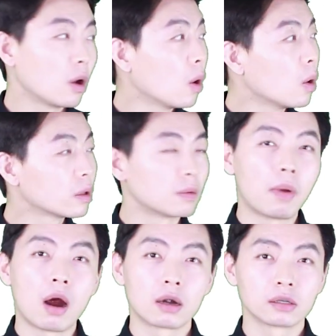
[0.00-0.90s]
all the
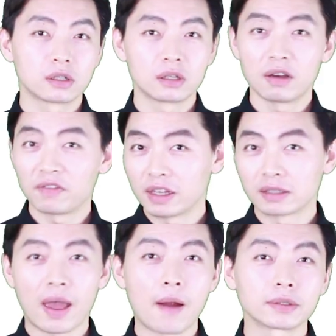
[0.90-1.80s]
parts of
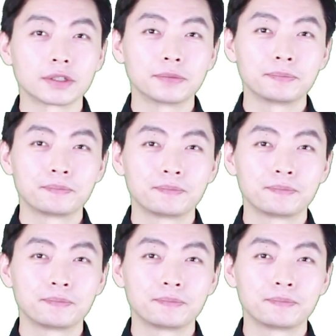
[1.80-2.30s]
this character.